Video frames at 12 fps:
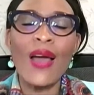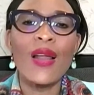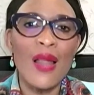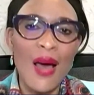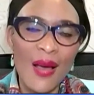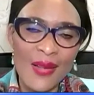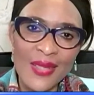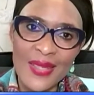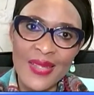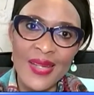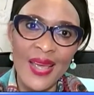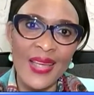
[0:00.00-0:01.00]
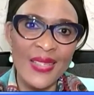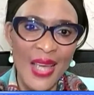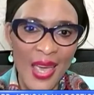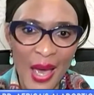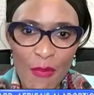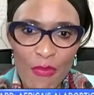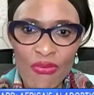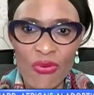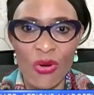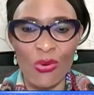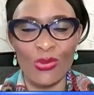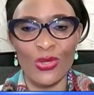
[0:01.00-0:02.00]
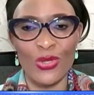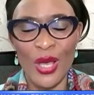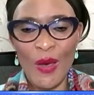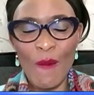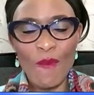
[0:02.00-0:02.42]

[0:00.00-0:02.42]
are classed as AI pros.